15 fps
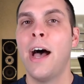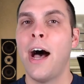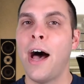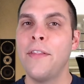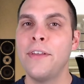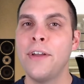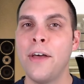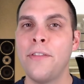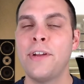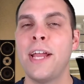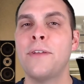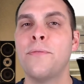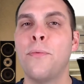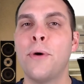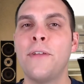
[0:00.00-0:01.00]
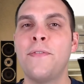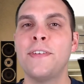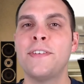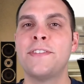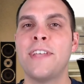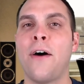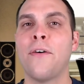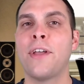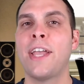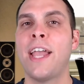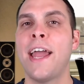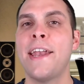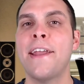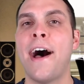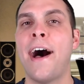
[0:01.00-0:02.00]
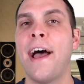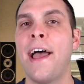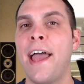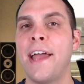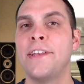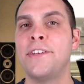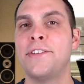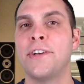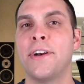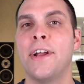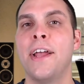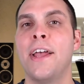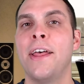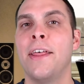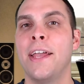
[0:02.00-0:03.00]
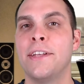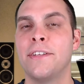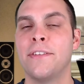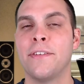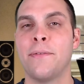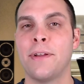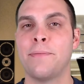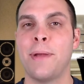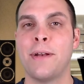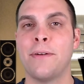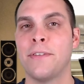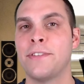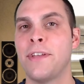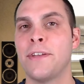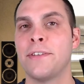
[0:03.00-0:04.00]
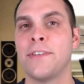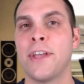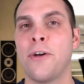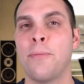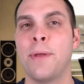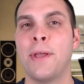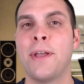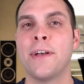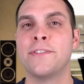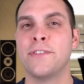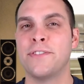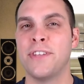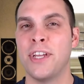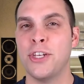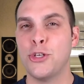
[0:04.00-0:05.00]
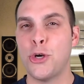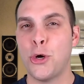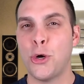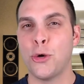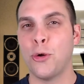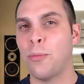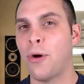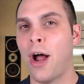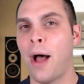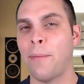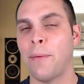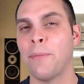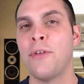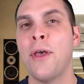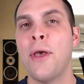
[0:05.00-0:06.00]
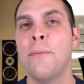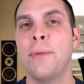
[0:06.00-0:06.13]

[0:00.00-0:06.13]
On the other hand, what if a cell cannot enter into the remainder of the cell cycle because there's internal problems?